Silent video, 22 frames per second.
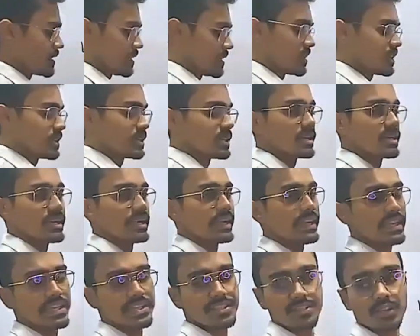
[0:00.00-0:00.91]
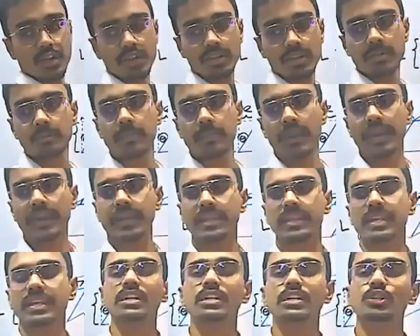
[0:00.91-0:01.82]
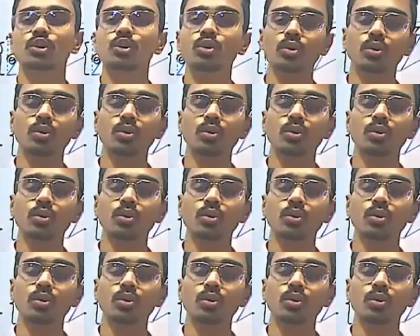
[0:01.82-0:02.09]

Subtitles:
it is not practical to